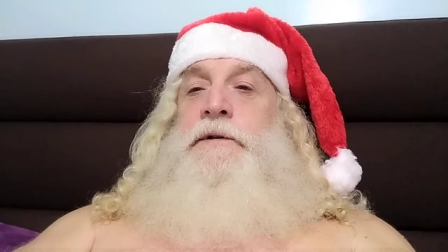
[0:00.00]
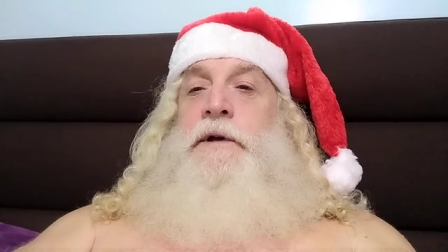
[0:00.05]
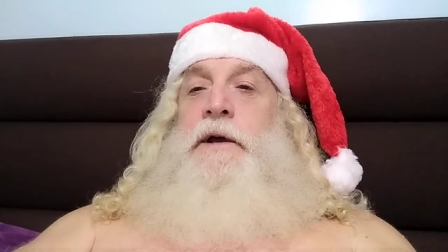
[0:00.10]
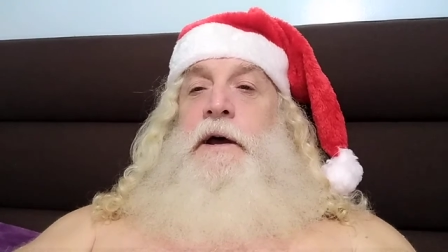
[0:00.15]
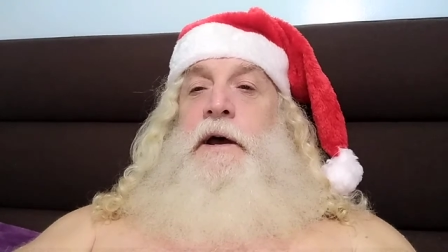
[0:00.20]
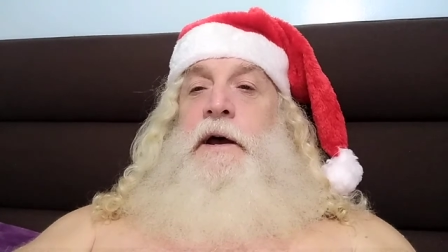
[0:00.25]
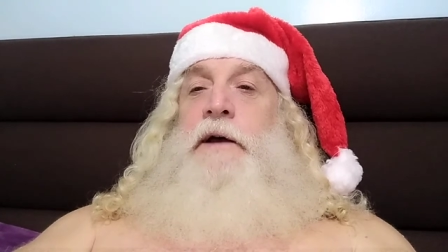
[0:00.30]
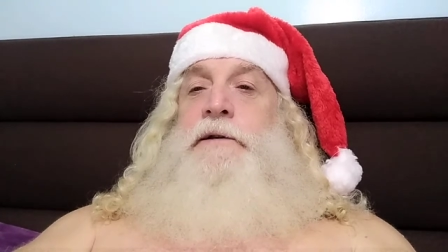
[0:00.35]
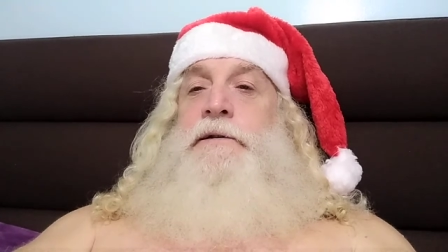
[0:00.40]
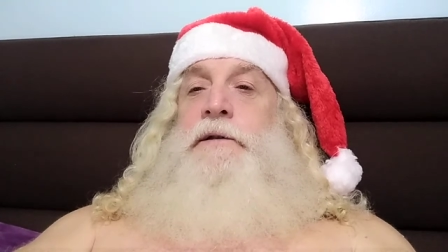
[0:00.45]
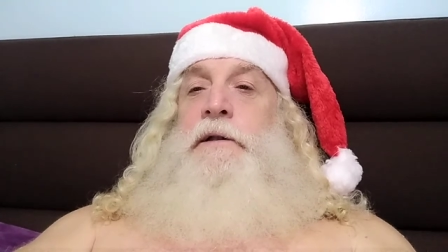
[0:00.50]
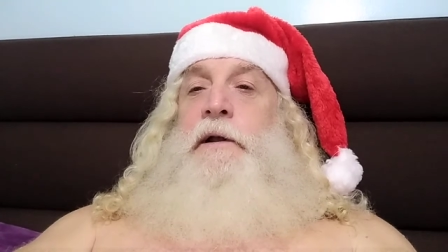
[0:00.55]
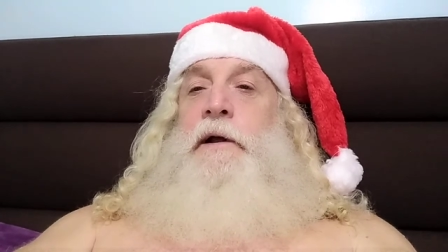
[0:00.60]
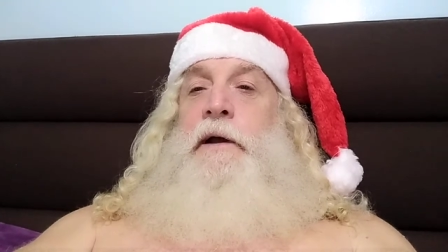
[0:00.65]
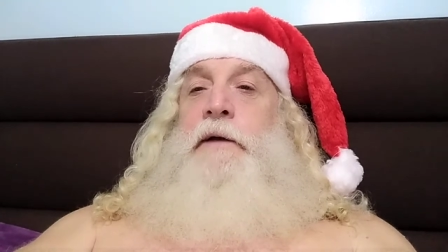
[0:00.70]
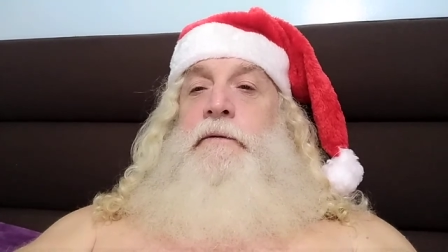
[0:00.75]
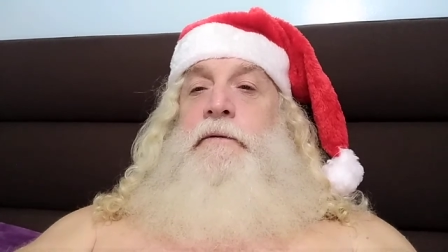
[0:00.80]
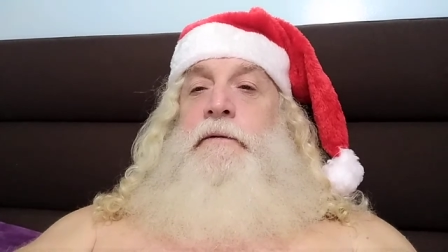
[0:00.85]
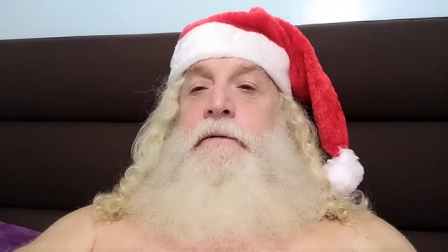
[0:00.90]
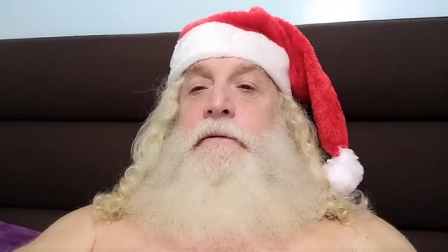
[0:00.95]
guy's
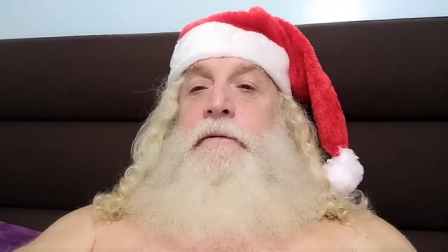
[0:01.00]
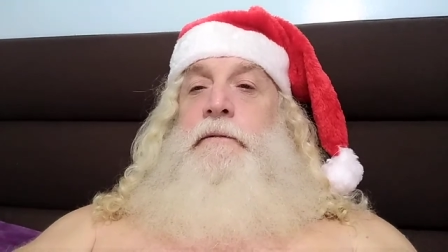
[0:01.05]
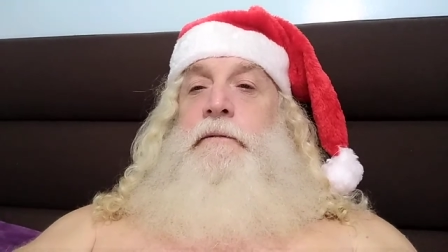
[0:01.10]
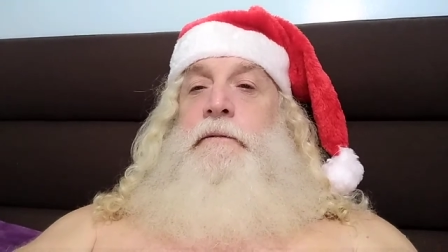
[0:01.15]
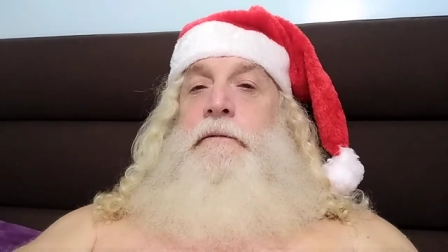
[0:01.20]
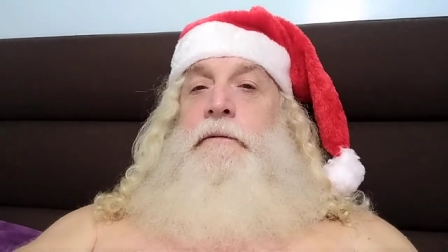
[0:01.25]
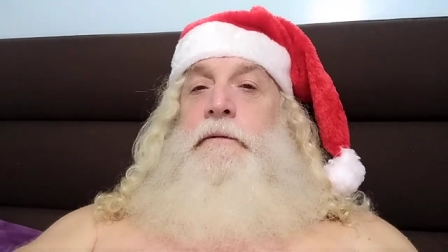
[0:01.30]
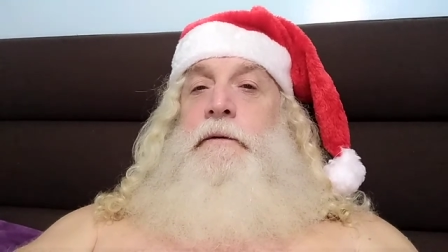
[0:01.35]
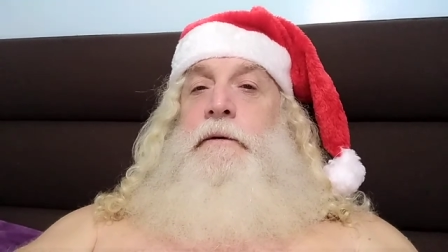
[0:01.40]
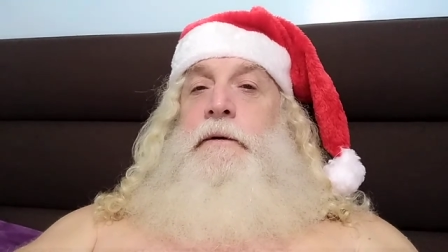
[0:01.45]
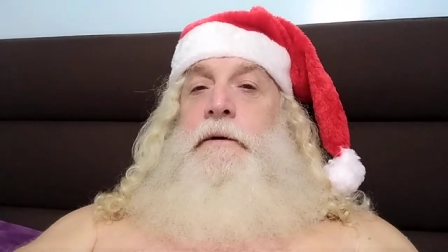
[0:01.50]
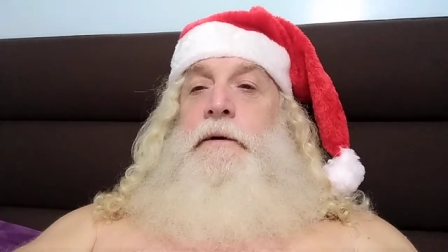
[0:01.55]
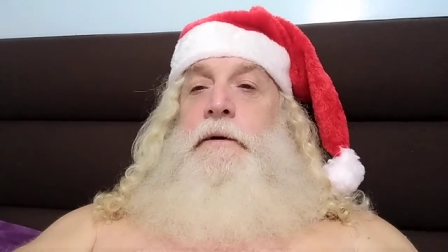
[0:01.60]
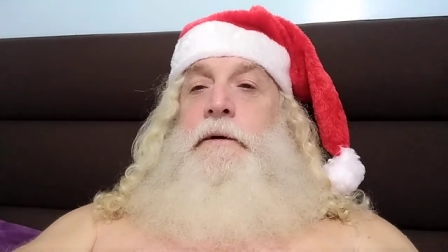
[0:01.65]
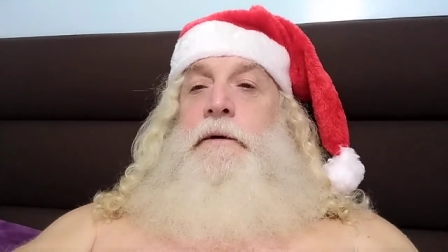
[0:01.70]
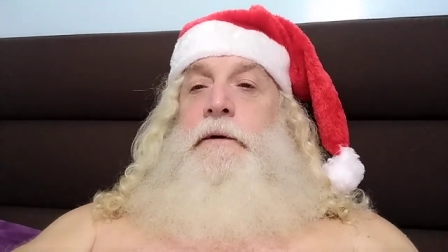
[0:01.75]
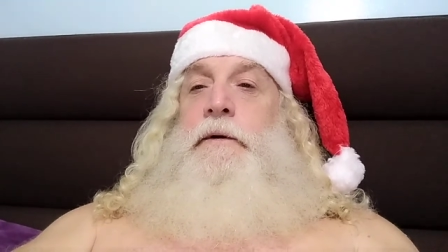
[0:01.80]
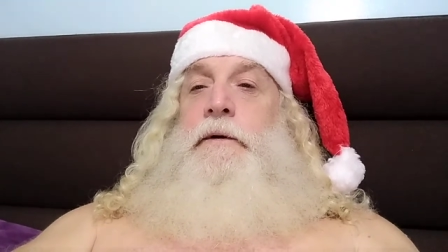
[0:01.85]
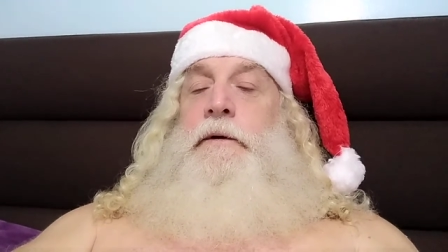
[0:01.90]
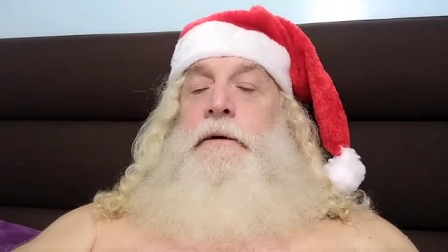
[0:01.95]
life
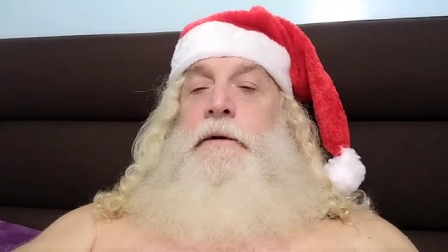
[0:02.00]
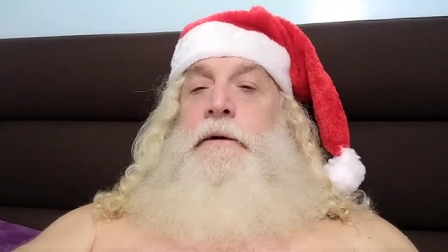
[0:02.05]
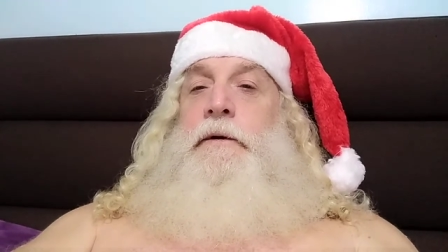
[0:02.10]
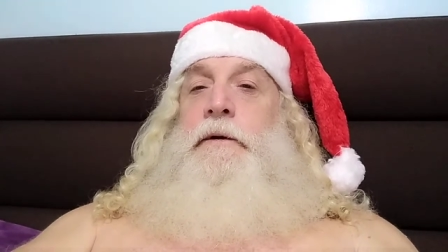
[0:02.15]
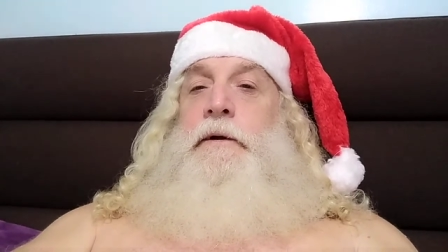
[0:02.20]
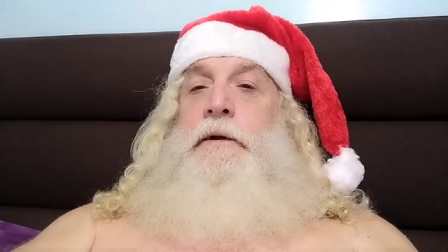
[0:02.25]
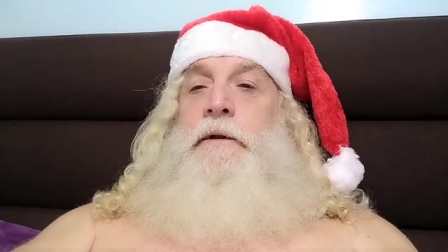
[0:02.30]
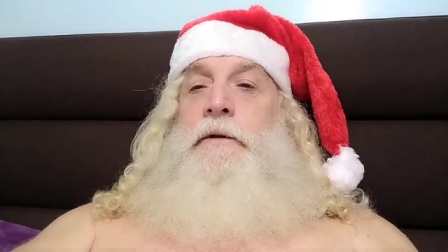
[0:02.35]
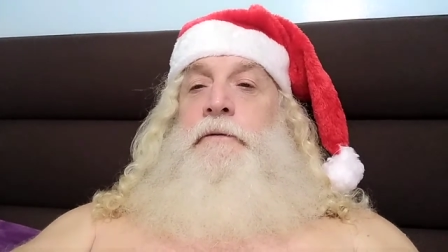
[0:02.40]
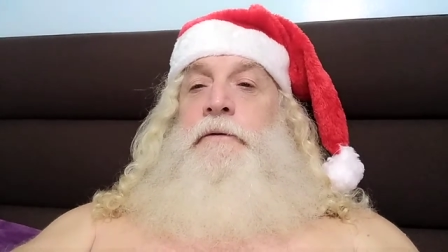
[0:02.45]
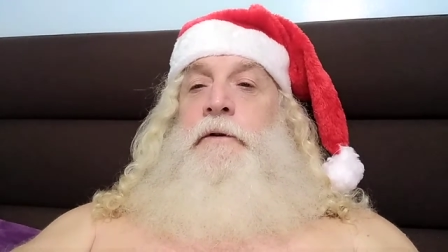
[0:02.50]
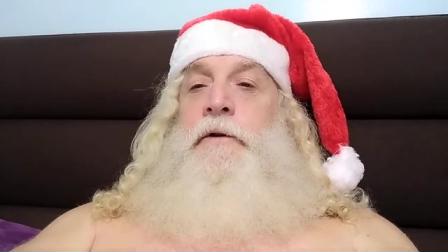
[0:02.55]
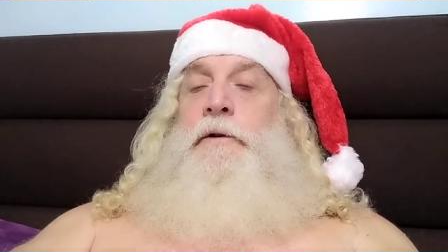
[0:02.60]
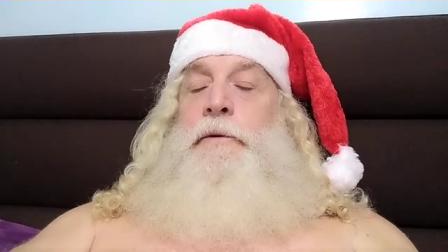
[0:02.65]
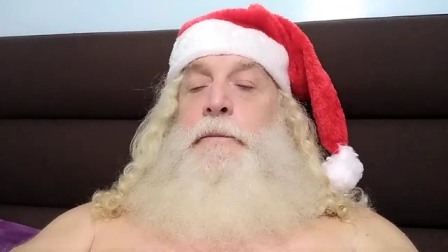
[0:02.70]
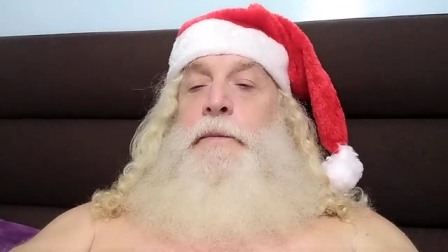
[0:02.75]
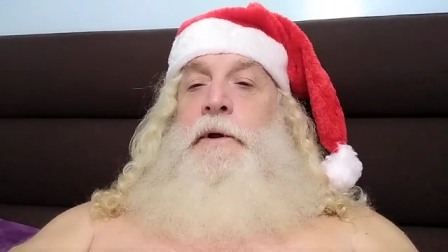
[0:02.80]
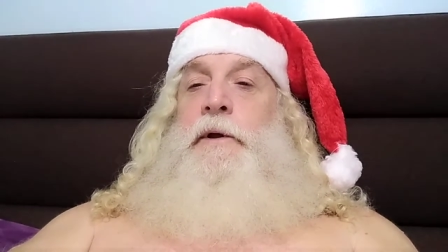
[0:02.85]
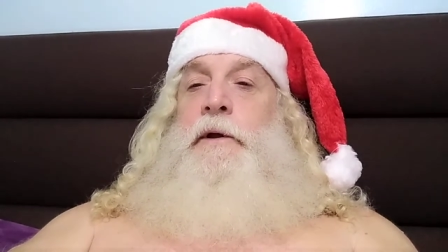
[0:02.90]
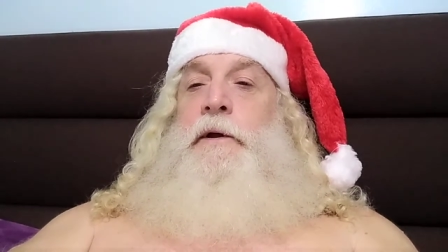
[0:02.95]
in the
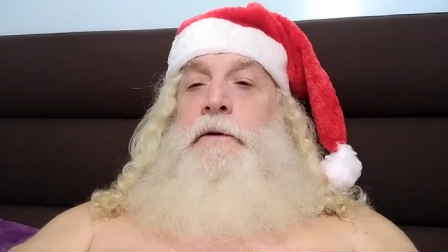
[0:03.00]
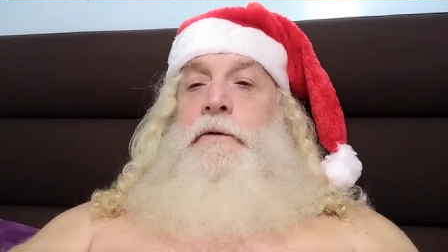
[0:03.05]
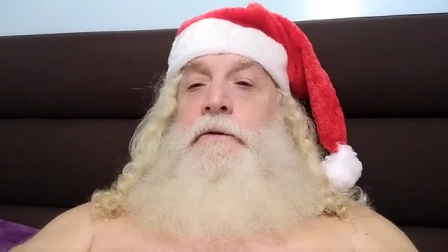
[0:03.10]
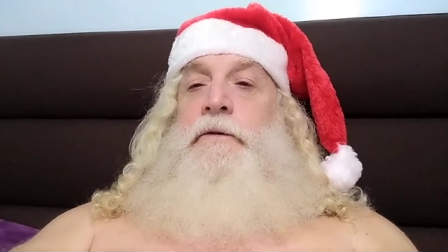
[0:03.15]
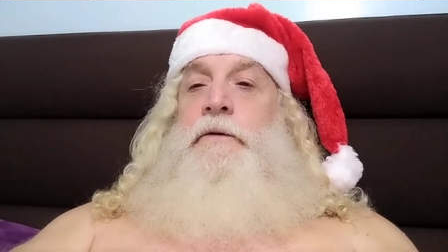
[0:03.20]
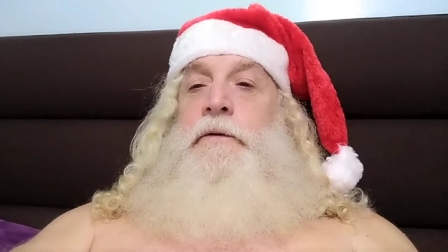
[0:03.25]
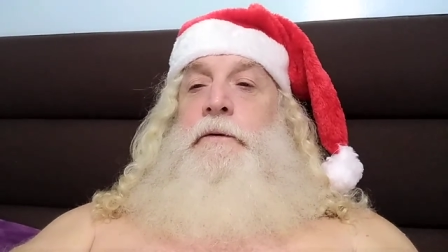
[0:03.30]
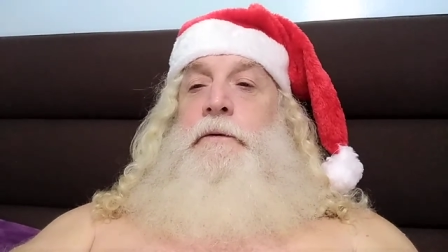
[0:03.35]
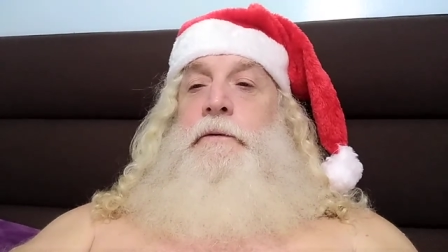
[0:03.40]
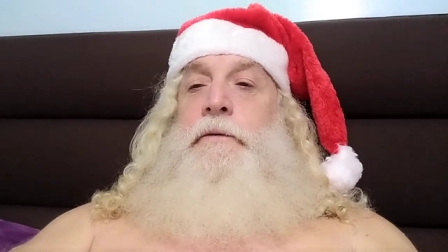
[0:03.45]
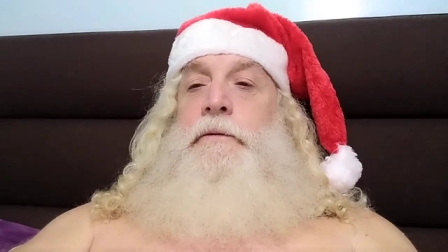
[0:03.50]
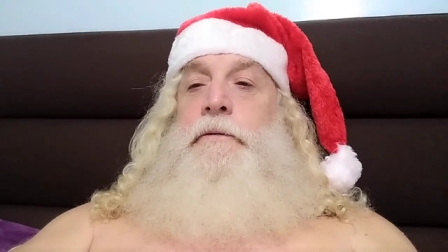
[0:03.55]
Philippines.